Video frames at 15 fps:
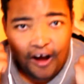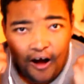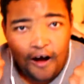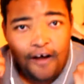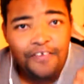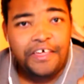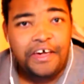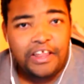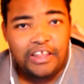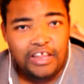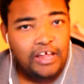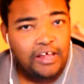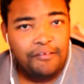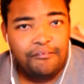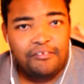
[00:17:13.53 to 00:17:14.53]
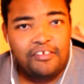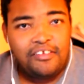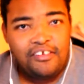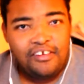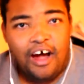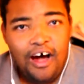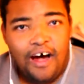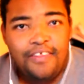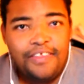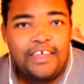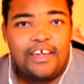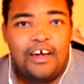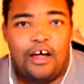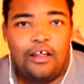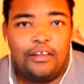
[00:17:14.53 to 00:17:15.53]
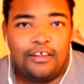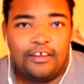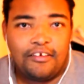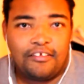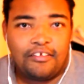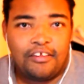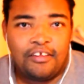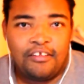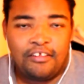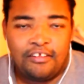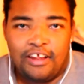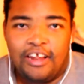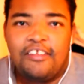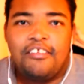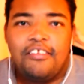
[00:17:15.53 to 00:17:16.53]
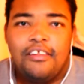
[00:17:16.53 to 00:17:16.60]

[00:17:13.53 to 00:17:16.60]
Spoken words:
Don the gloves, don the gauntlets. So let's.